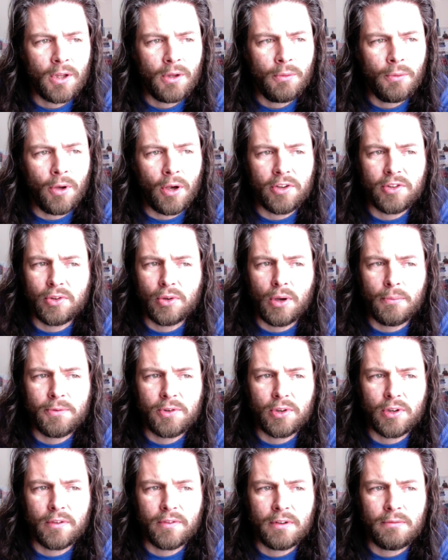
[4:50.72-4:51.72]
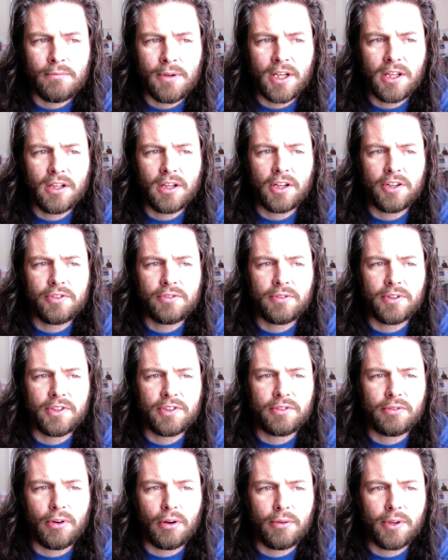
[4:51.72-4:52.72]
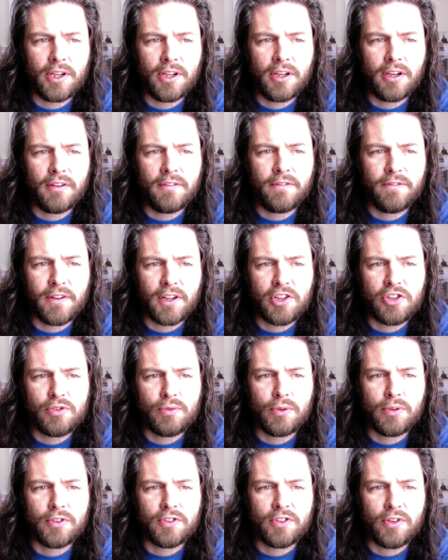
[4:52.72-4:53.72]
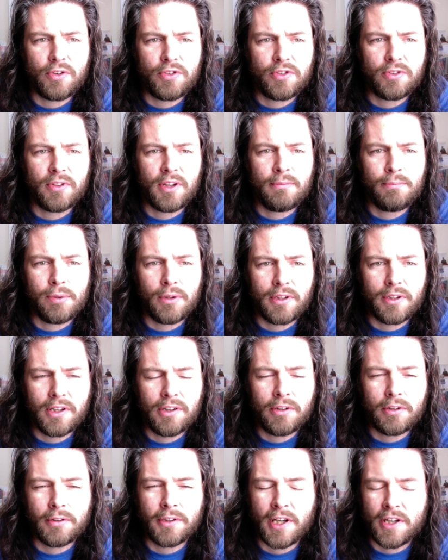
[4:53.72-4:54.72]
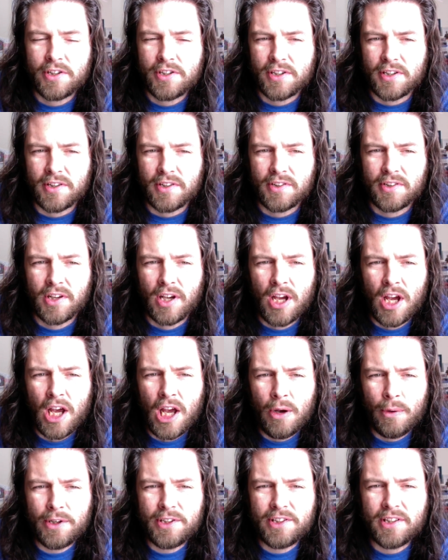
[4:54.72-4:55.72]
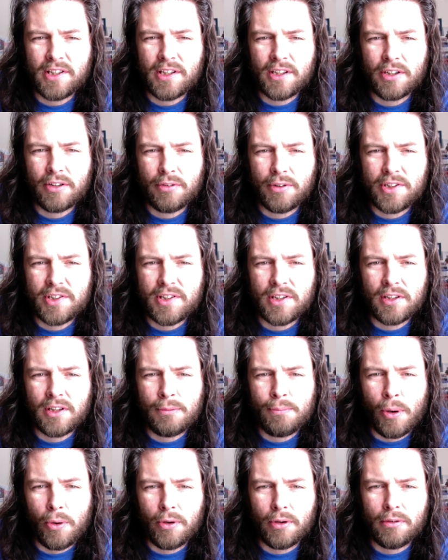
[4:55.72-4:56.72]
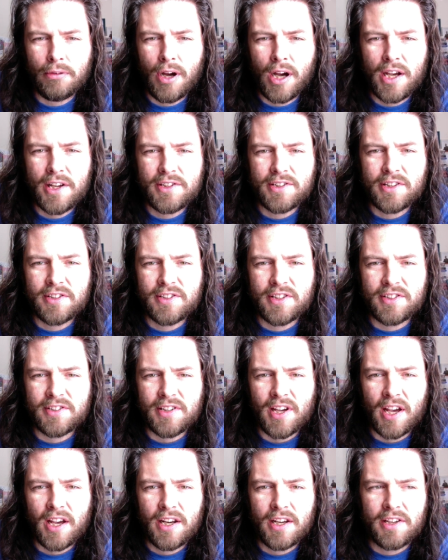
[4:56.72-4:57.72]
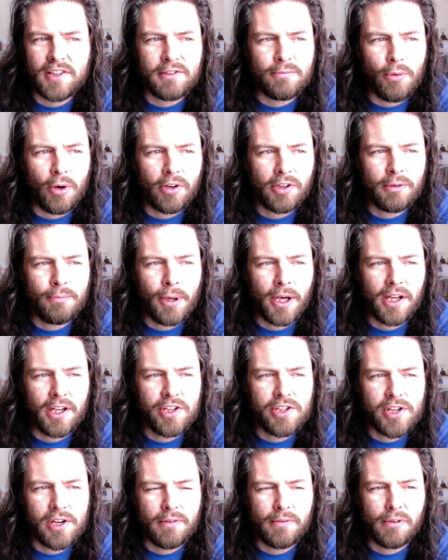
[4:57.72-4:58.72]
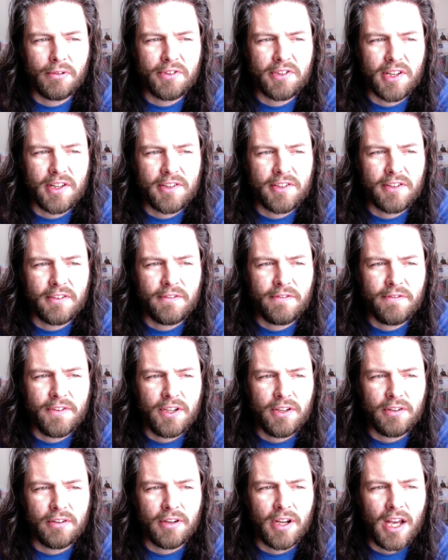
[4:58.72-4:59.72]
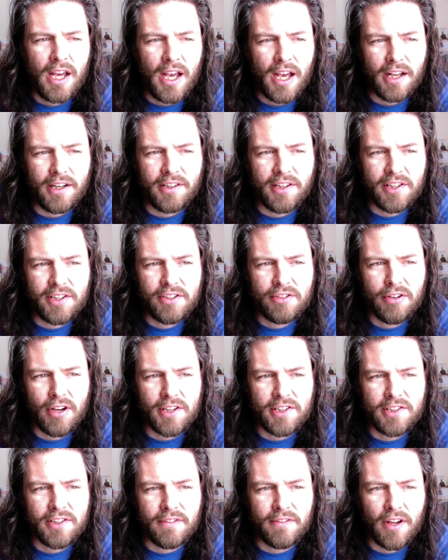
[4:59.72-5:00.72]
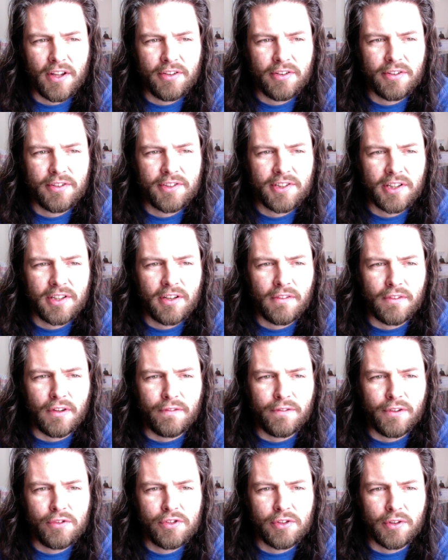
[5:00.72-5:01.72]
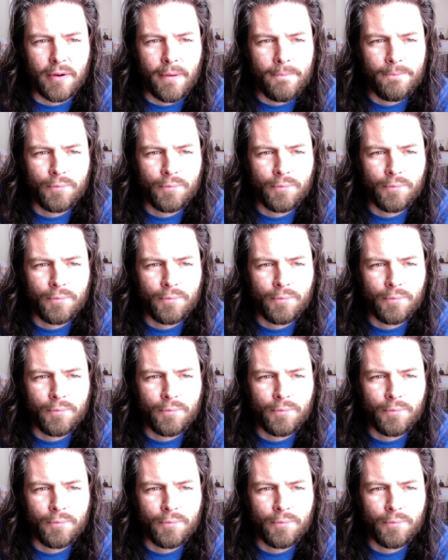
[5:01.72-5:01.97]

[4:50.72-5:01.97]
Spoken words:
We also observe in many countries growing conflictual social and political tensions. We see increasingly polarized societies marked by a general sense of fear and distrust of others and of the future,